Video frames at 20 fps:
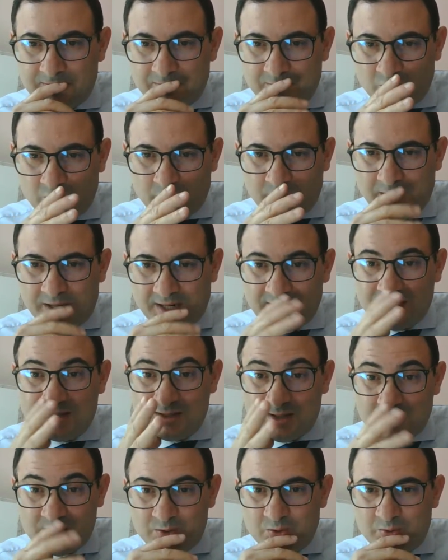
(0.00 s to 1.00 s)
Mubarak. She
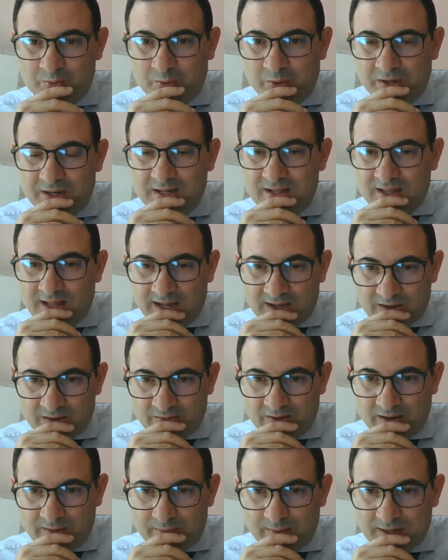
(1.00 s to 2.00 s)
says, good morning. Thank you
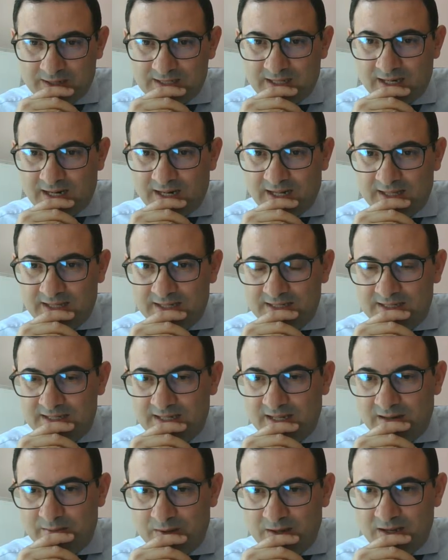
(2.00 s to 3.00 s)
very much. Salahuddin
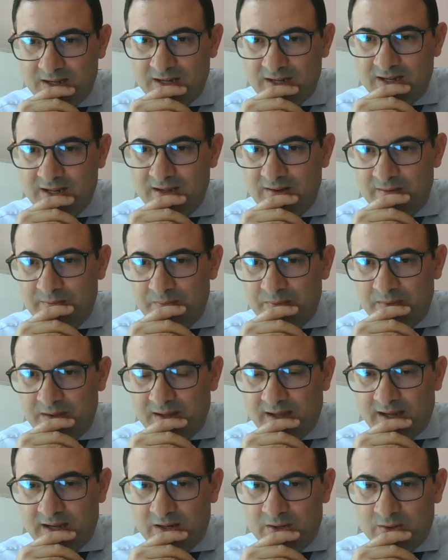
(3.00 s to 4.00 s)
Salmi.
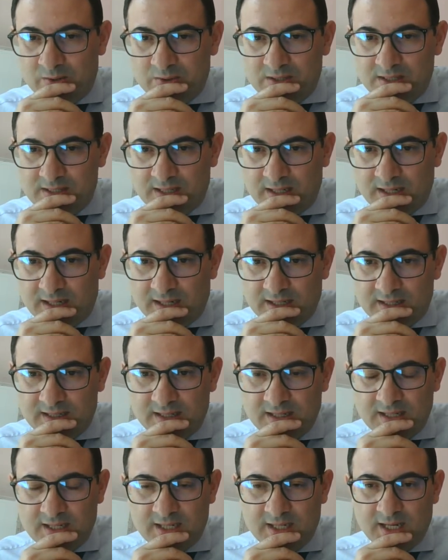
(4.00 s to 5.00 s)
Hello, Si
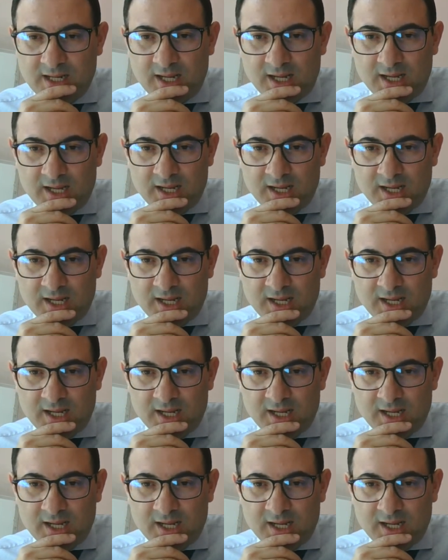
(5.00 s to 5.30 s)
Salahuddin.